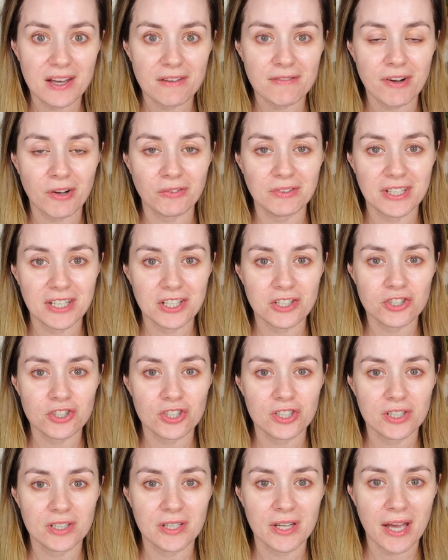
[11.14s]

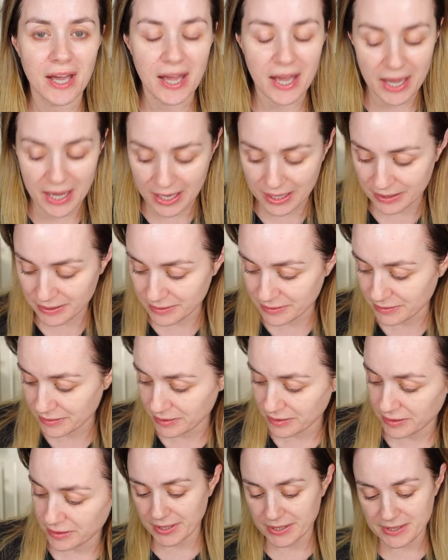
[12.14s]
foundation and
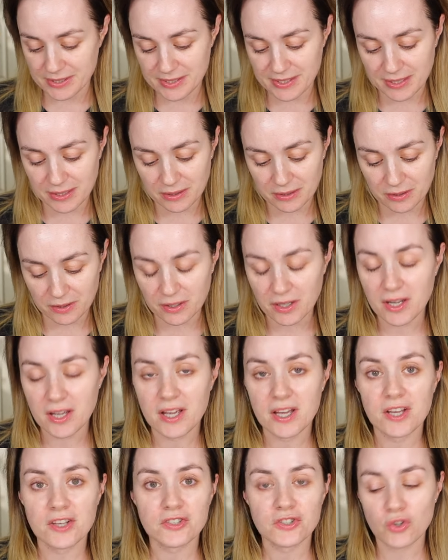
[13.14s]
concealer
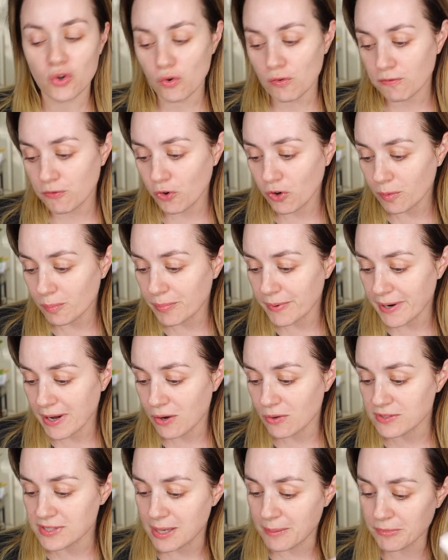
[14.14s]
so for
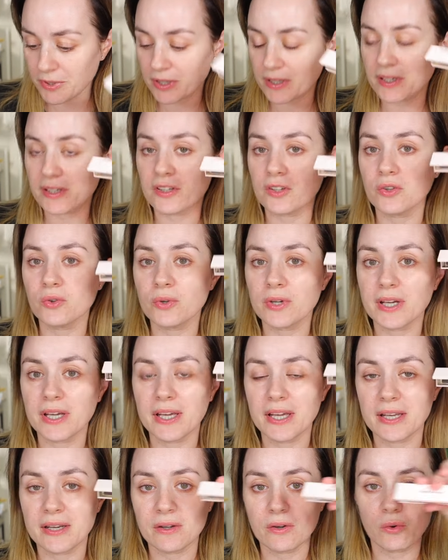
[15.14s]
brows I'm gonna go
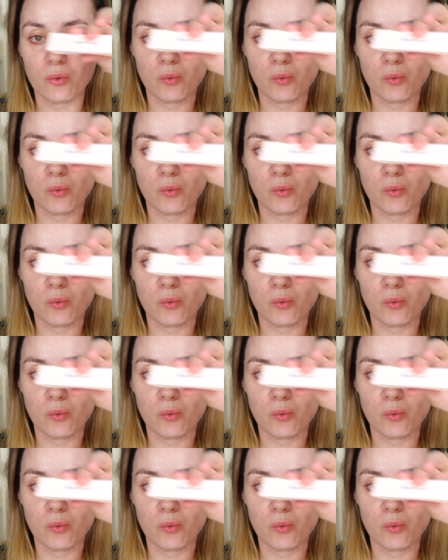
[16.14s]
in